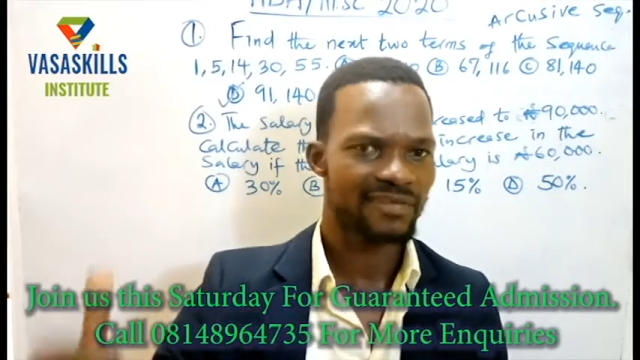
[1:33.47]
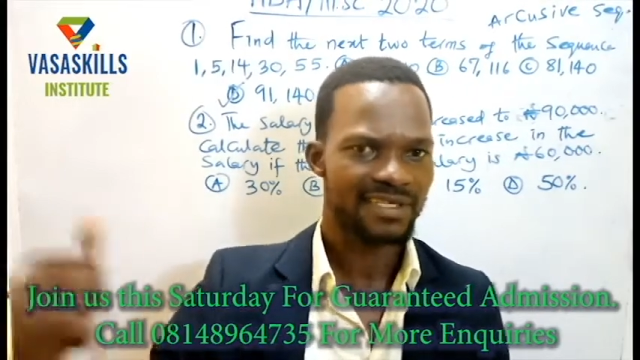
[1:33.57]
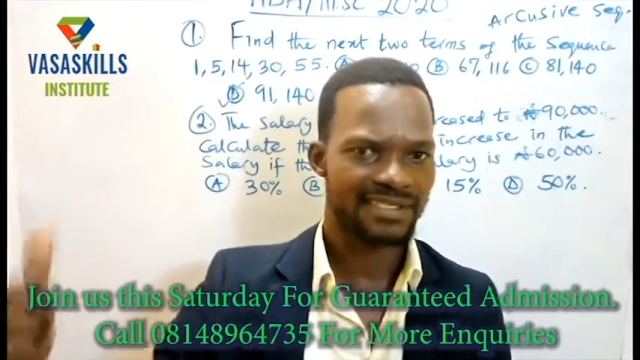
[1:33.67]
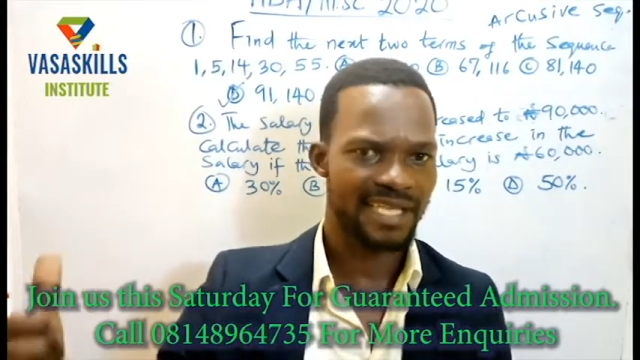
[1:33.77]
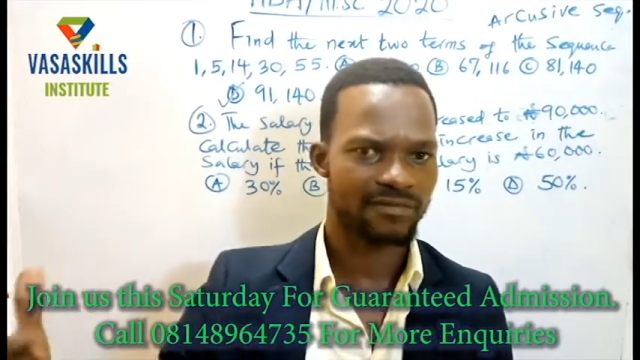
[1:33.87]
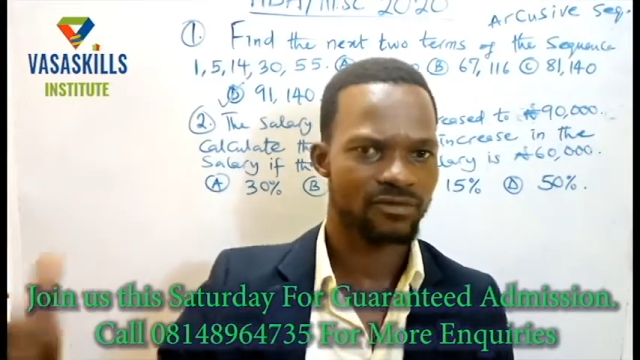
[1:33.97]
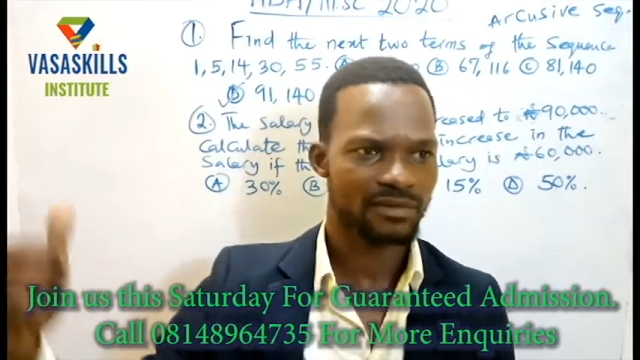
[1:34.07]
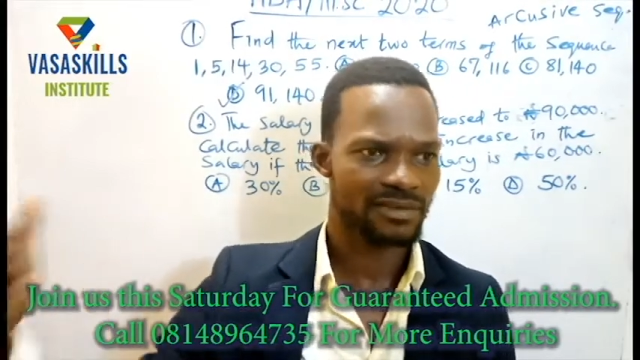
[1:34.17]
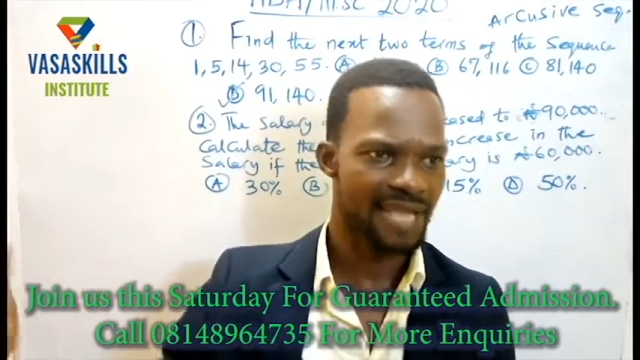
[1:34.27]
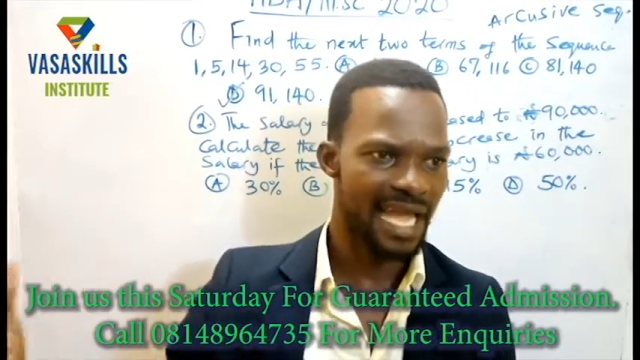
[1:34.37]
7,
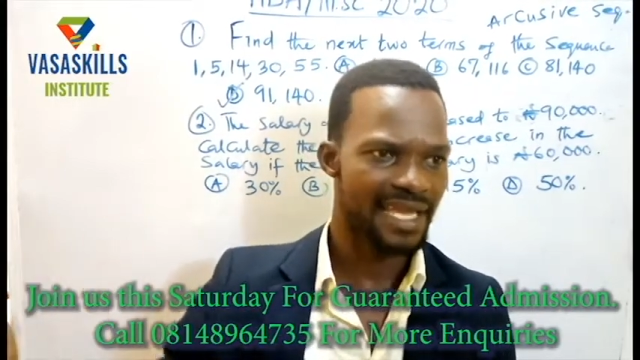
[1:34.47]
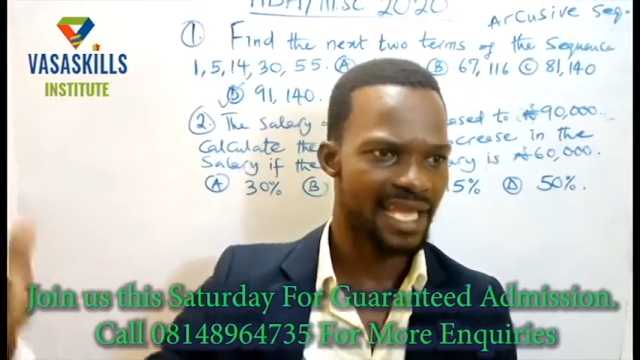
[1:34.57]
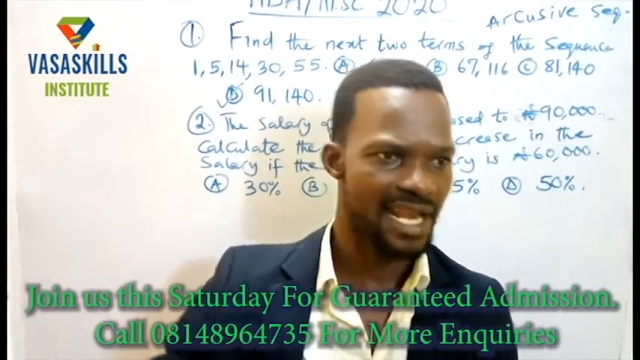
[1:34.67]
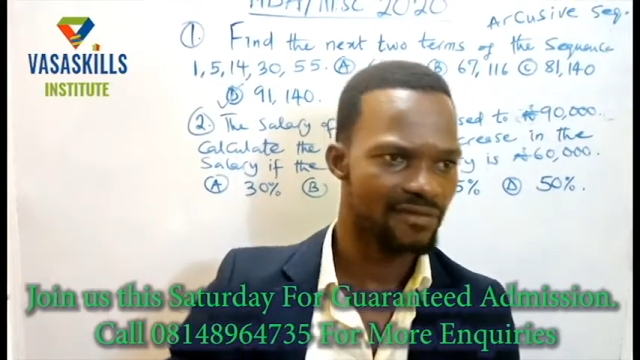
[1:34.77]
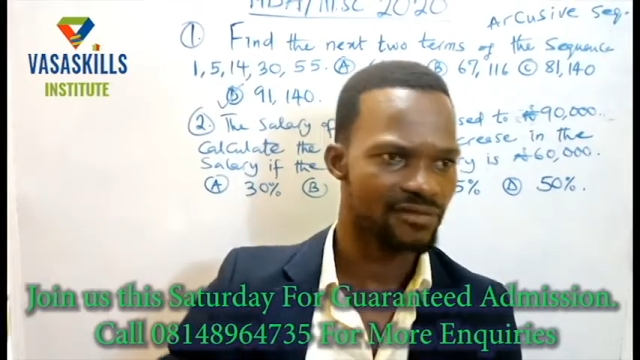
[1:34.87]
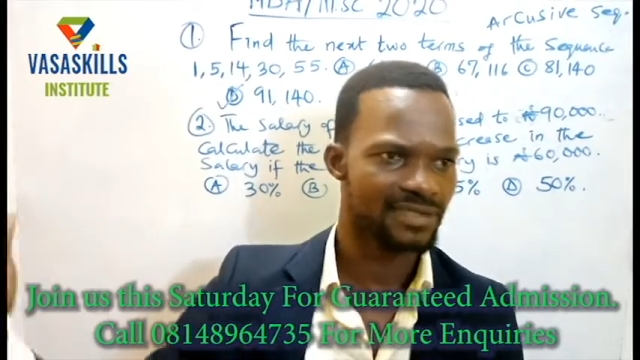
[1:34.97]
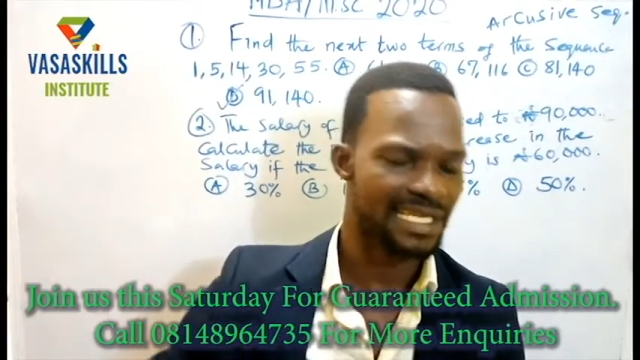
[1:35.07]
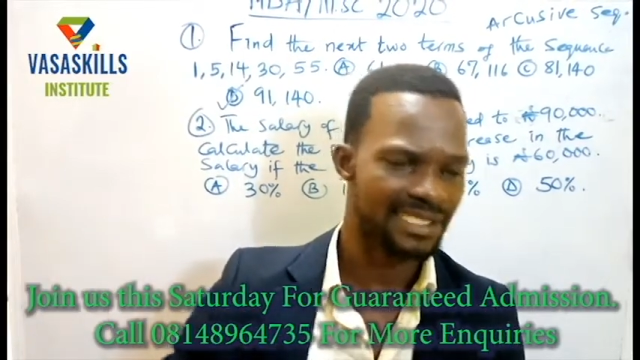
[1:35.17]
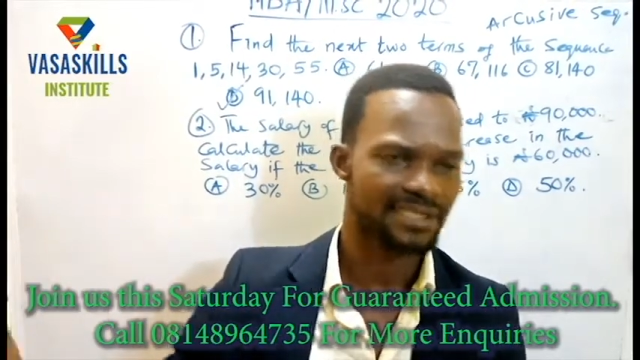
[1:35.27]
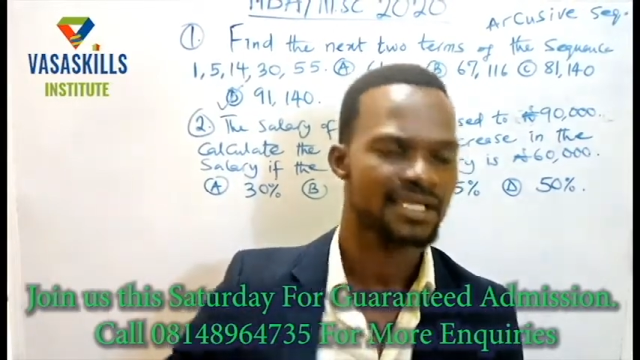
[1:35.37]
9, 11,
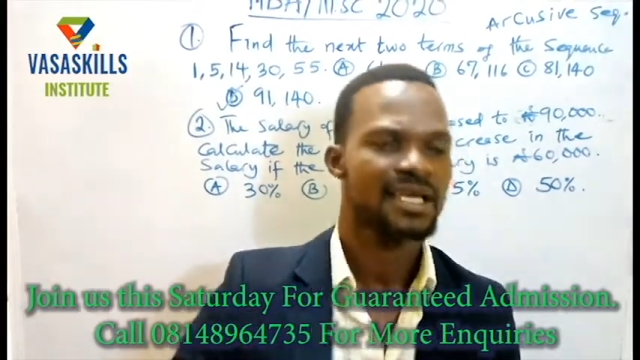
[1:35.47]
13.